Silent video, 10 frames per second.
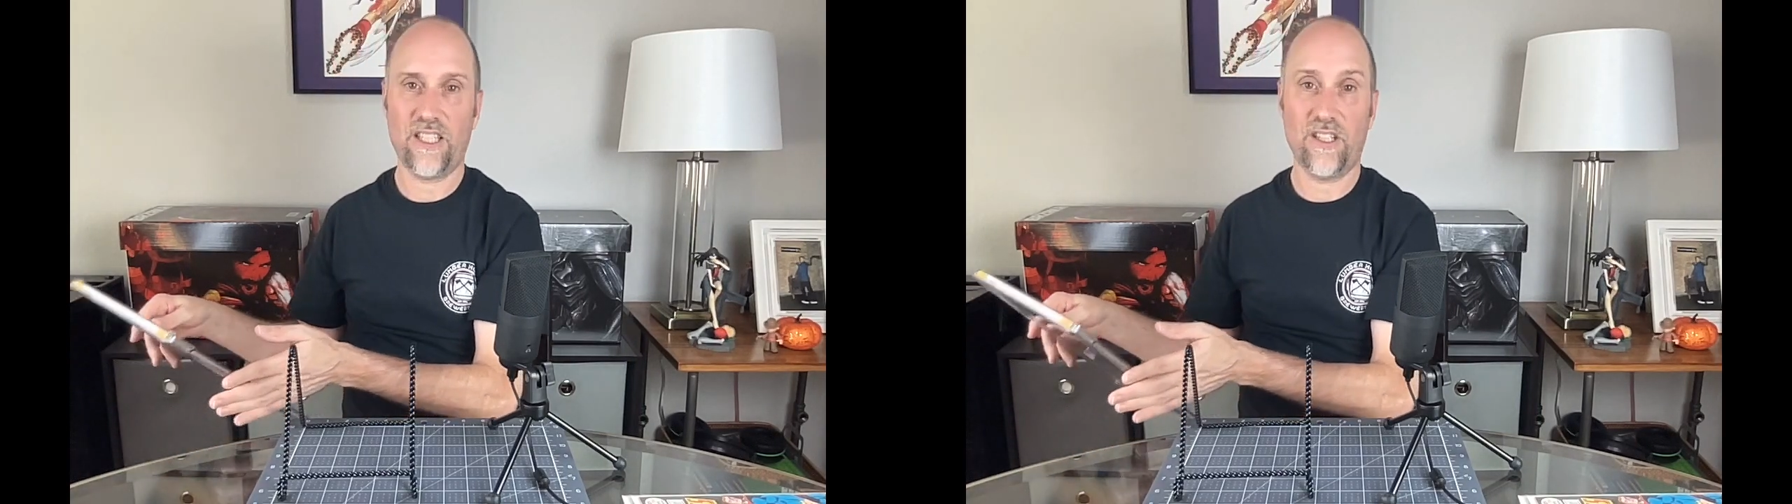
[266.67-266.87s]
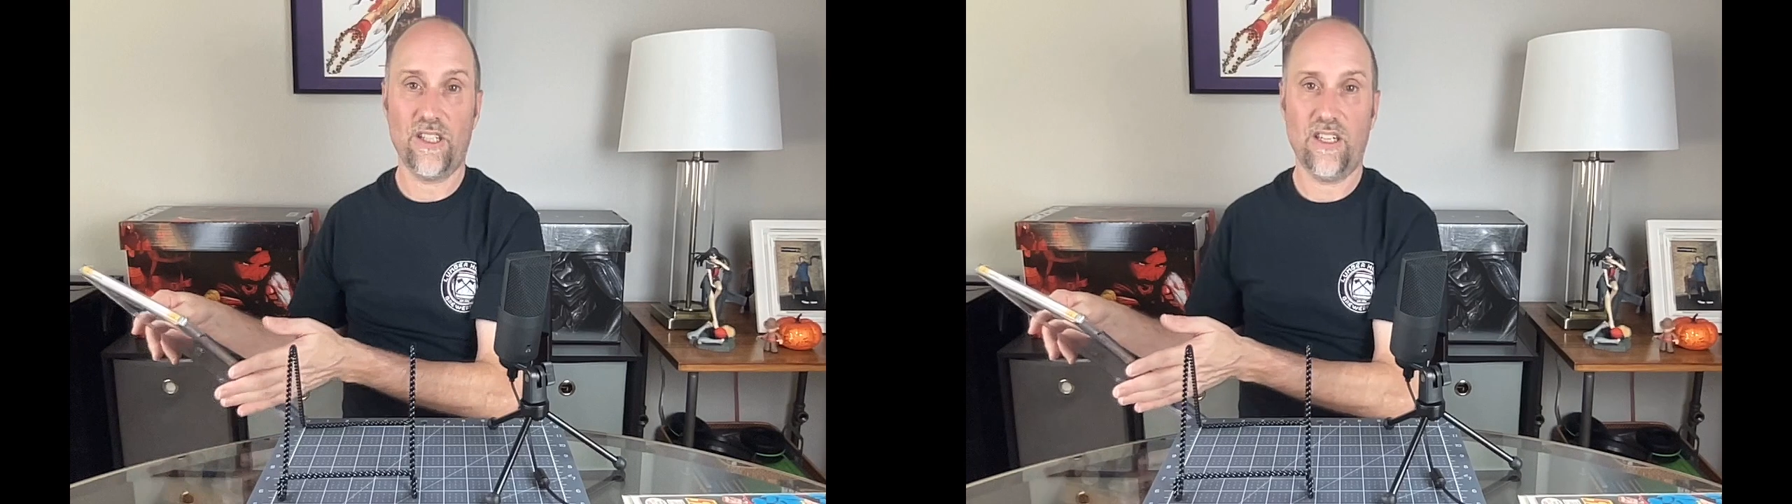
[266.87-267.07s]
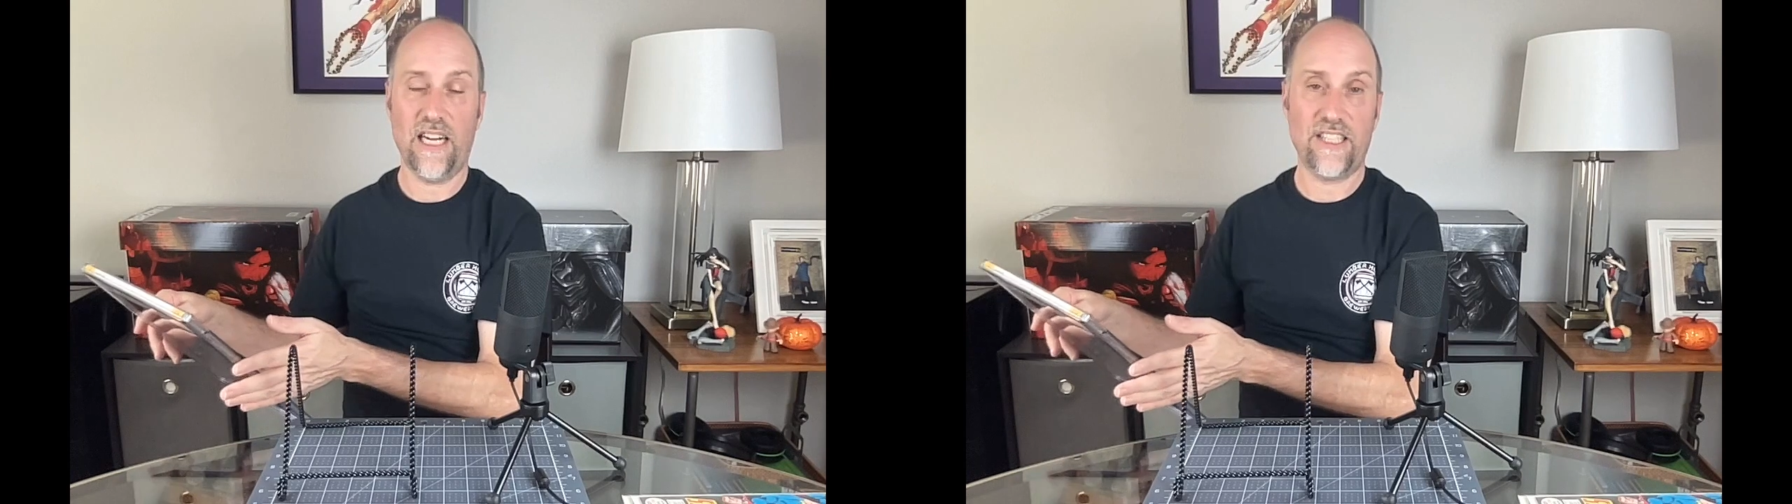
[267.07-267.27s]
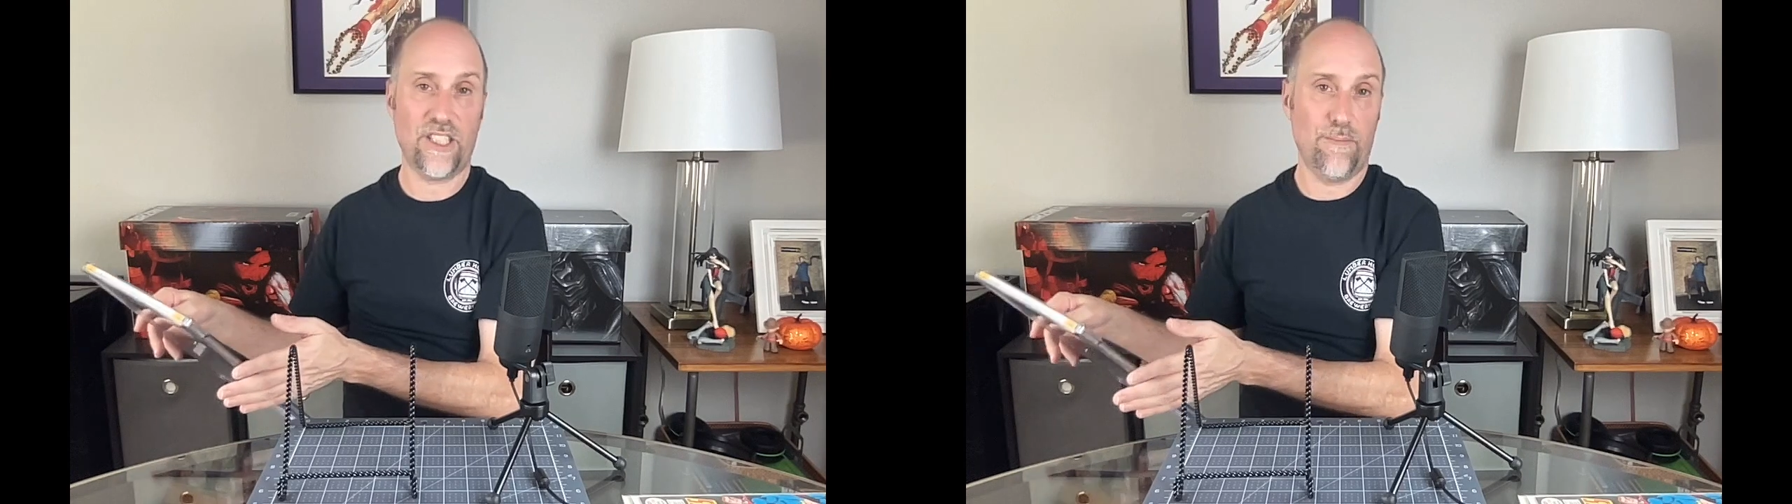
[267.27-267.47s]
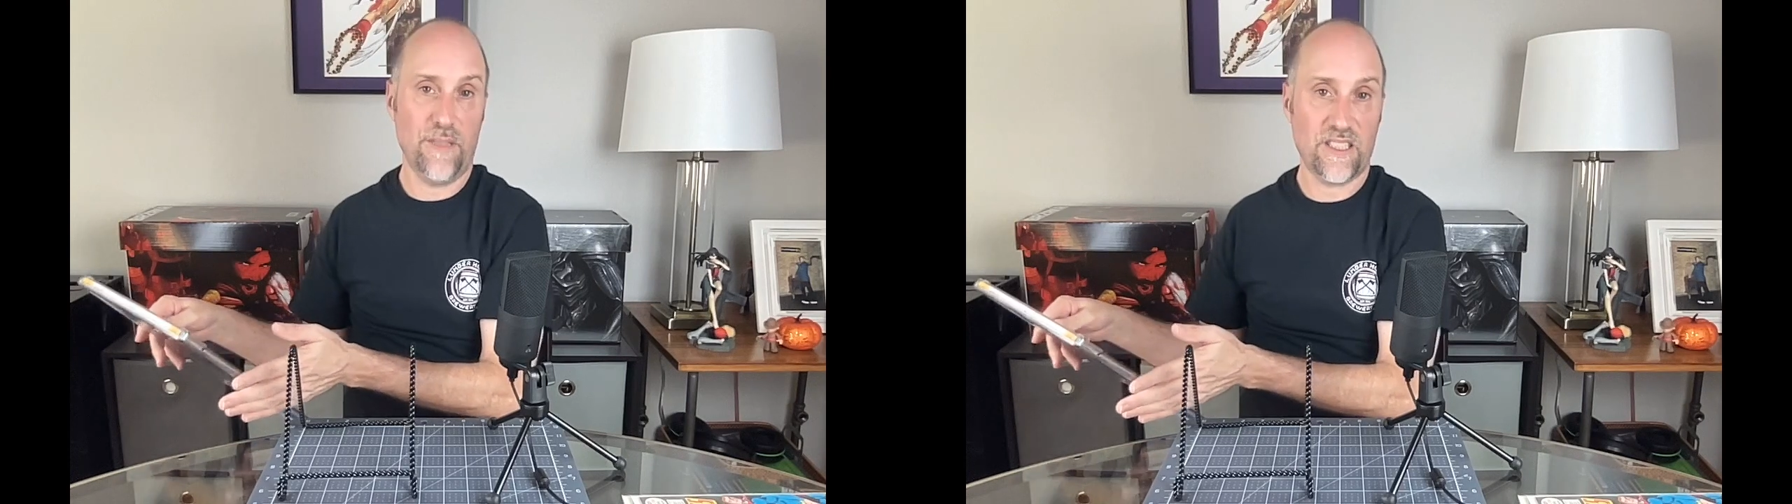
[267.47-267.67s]
either I
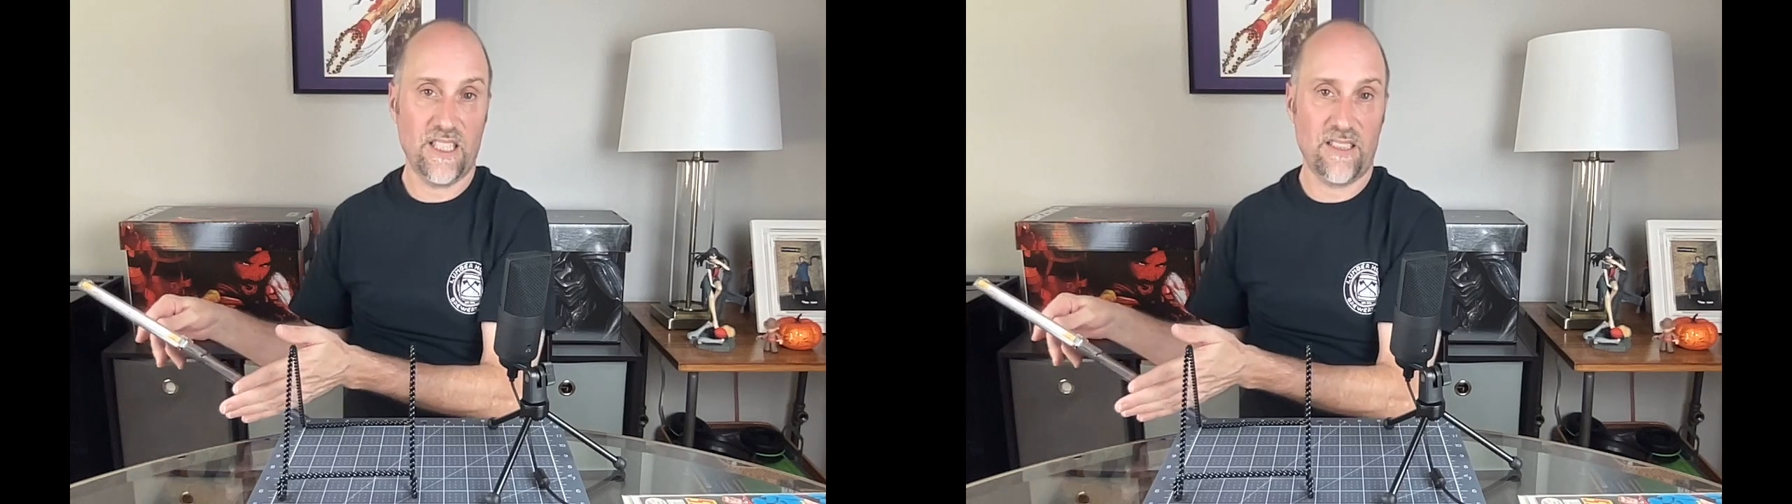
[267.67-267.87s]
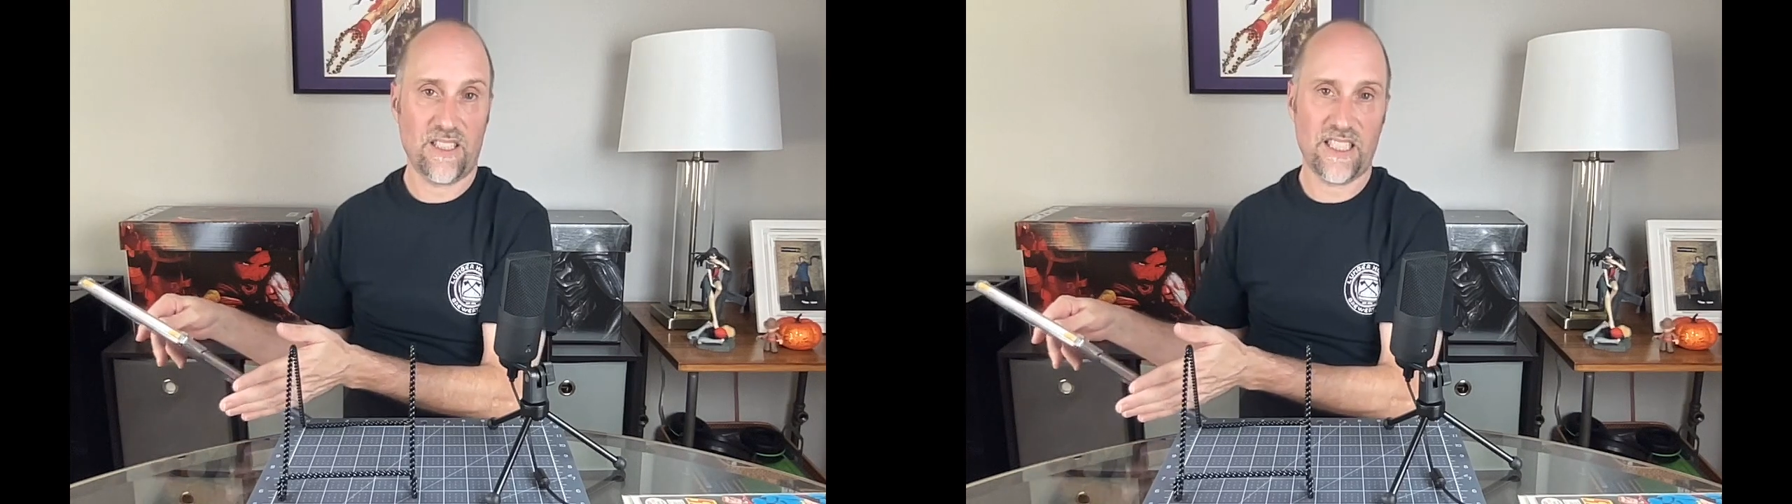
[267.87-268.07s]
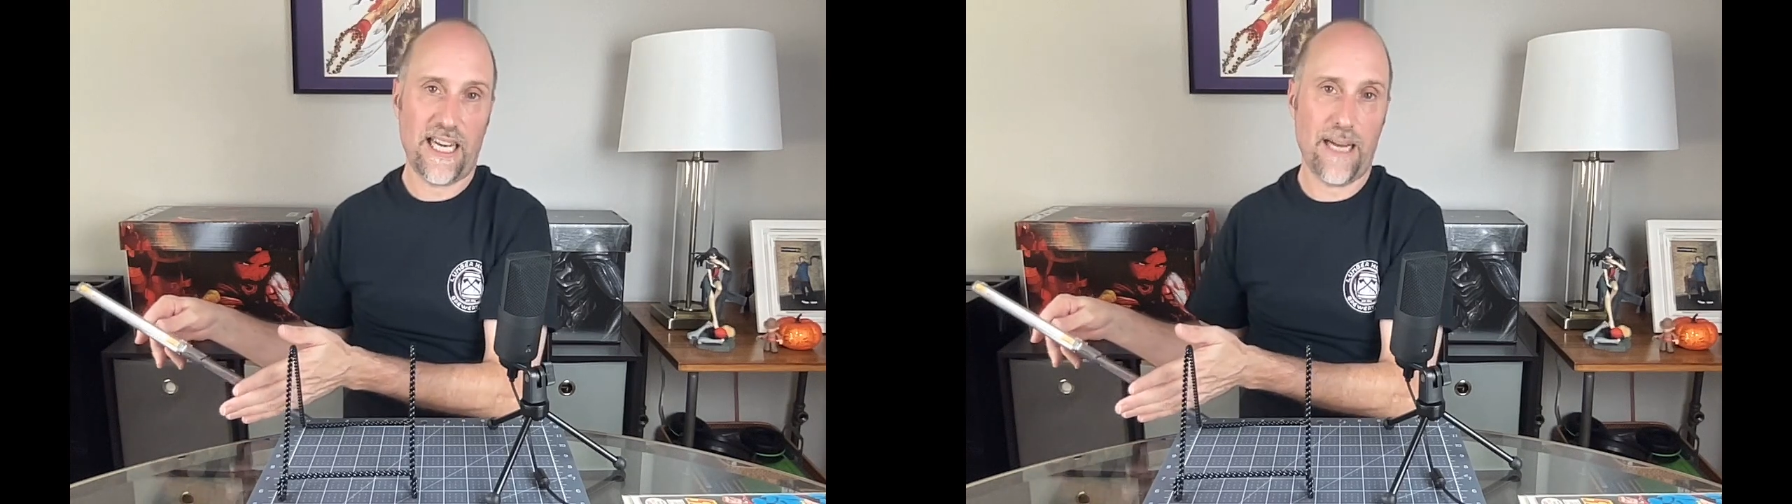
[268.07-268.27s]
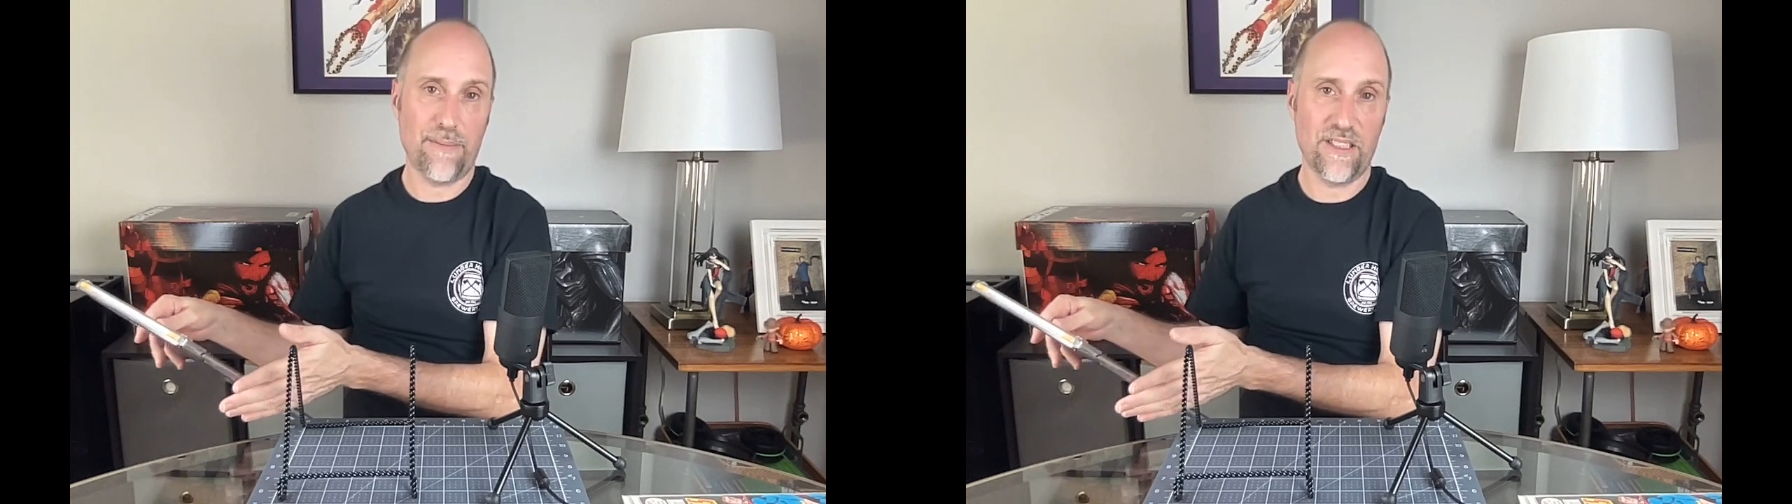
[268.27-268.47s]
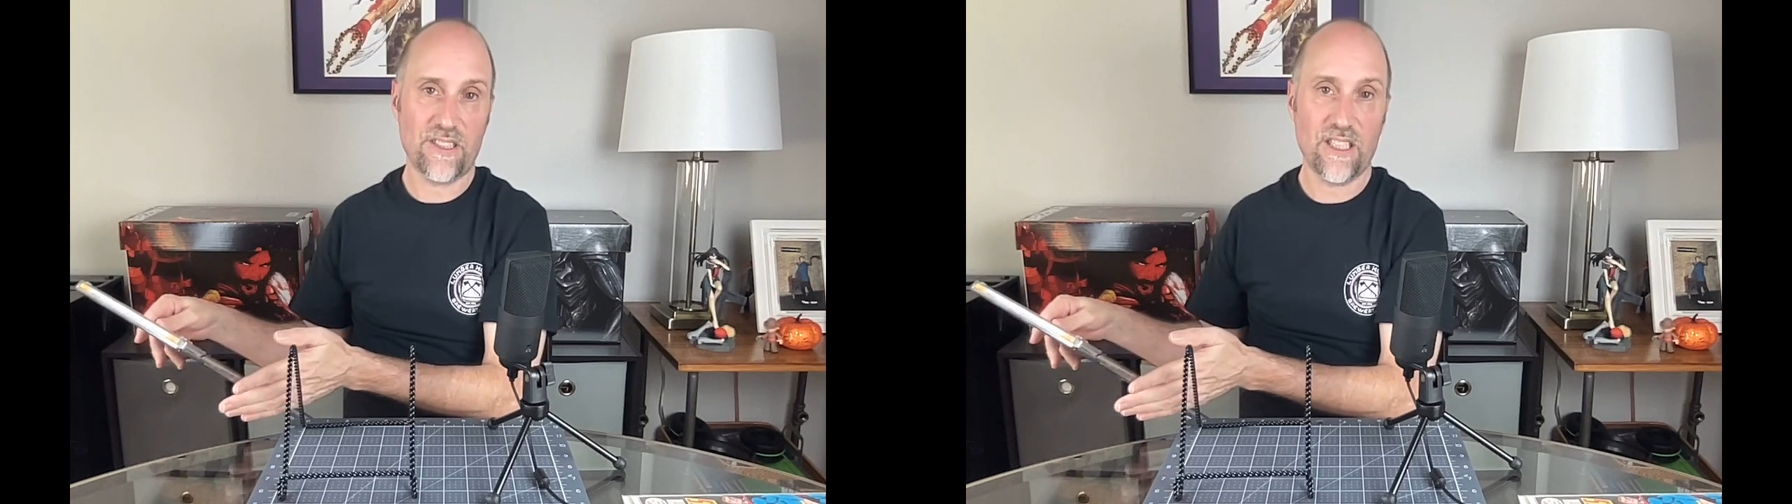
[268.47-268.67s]
just missed it because that
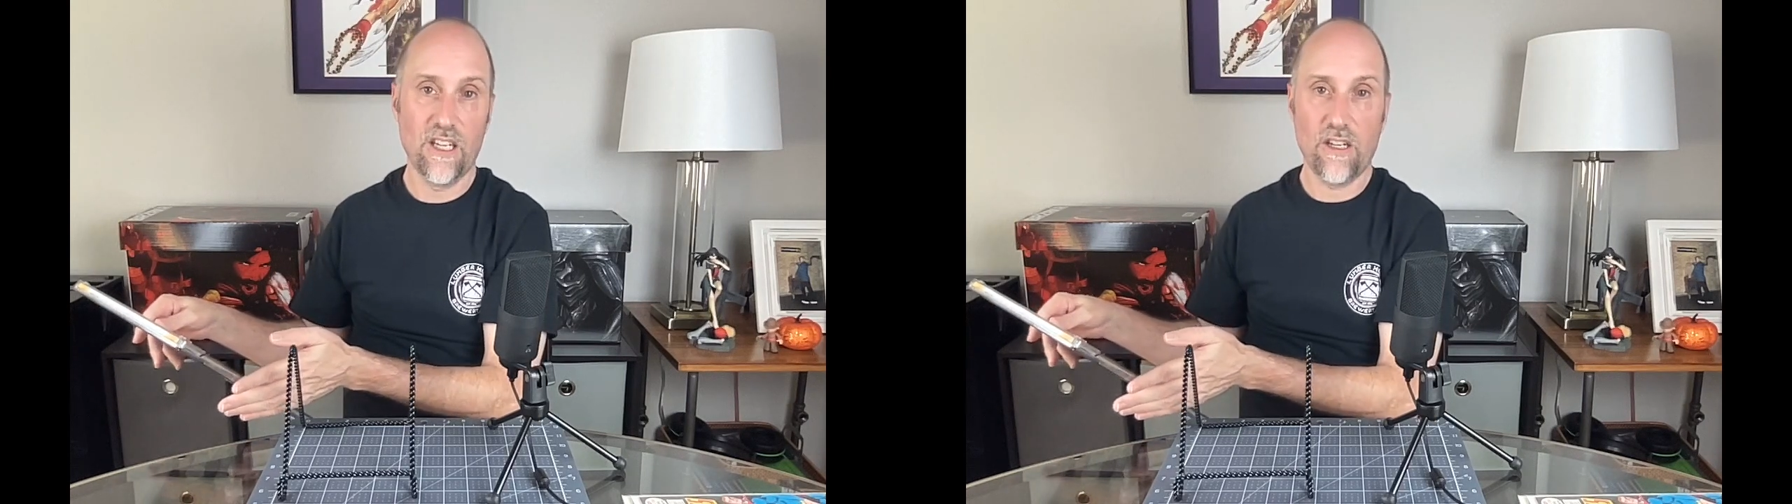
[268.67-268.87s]
happens,